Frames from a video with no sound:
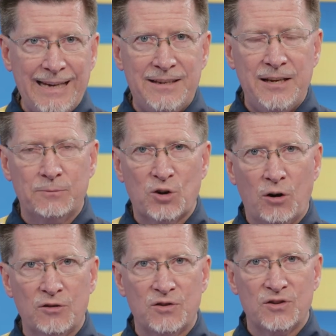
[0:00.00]
ATM
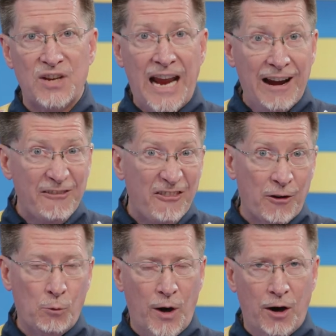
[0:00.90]
charges
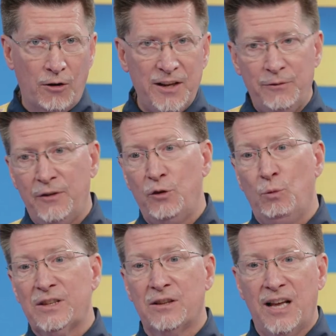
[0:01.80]
everywhere, even if you
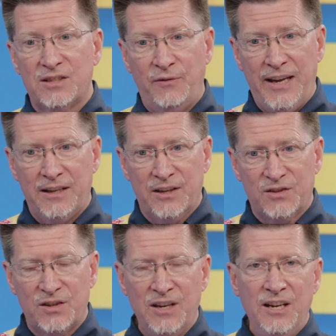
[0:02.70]
went to Las
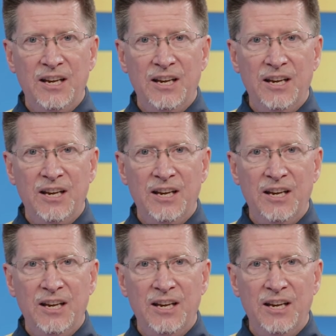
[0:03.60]
Vegas